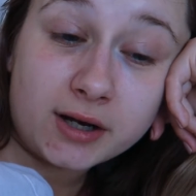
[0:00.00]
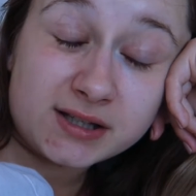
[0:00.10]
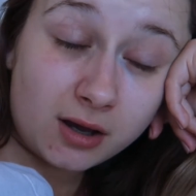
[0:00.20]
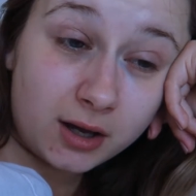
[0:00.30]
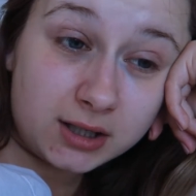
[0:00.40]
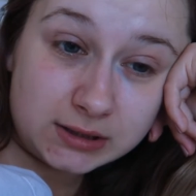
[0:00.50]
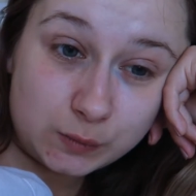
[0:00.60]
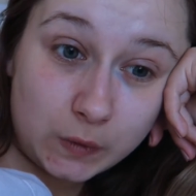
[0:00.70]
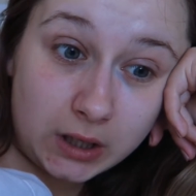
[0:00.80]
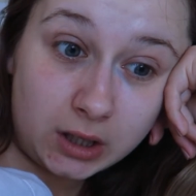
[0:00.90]
I
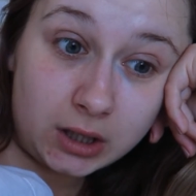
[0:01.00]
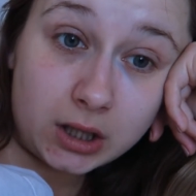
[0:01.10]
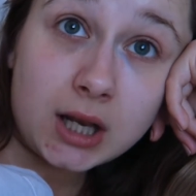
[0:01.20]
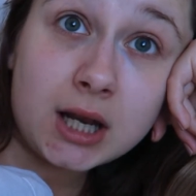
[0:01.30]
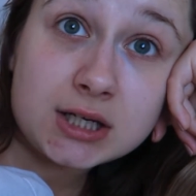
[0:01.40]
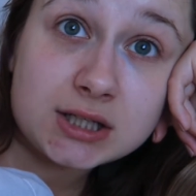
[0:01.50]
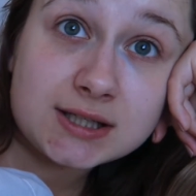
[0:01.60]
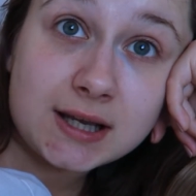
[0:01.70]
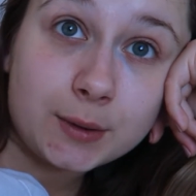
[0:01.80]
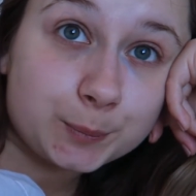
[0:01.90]
signed with an
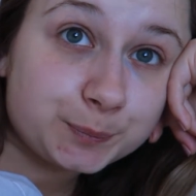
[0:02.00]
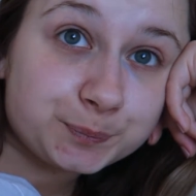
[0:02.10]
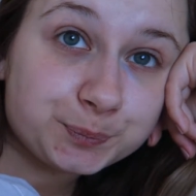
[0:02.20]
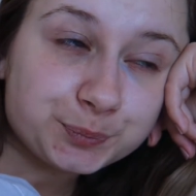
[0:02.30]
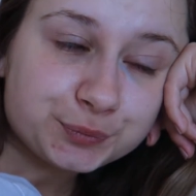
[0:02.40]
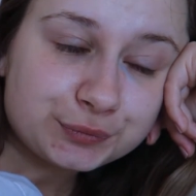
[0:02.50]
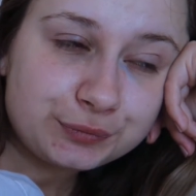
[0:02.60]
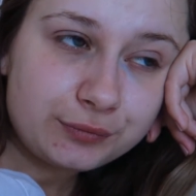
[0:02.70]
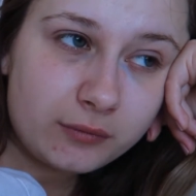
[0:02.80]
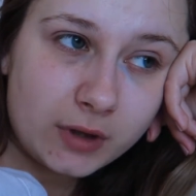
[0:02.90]
agency,
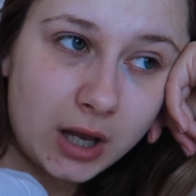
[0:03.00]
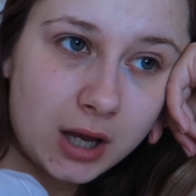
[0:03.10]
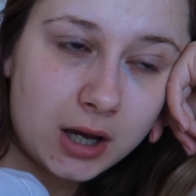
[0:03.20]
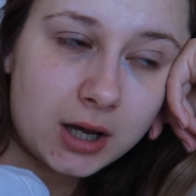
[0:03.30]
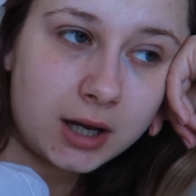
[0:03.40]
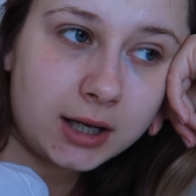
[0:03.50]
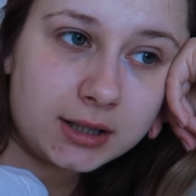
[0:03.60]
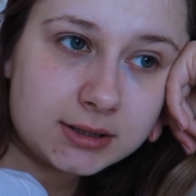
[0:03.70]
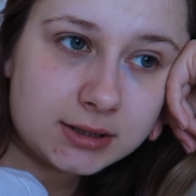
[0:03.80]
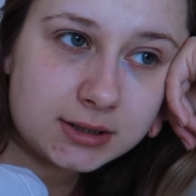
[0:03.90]

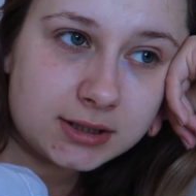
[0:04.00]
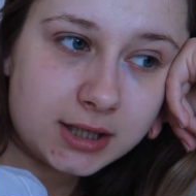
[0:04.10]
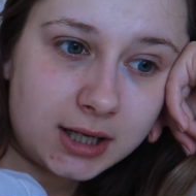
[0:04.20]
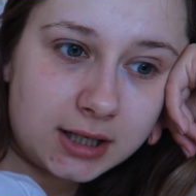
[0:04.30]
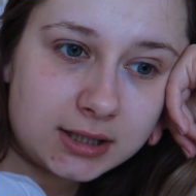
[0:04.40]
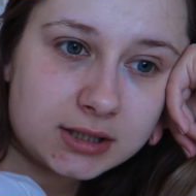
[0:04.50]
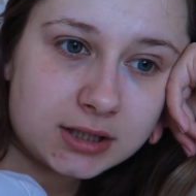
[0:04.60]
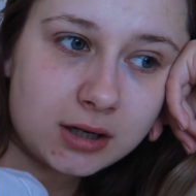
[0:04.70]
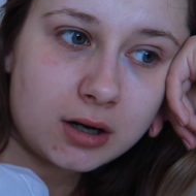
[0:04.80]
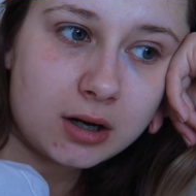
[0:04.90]
and it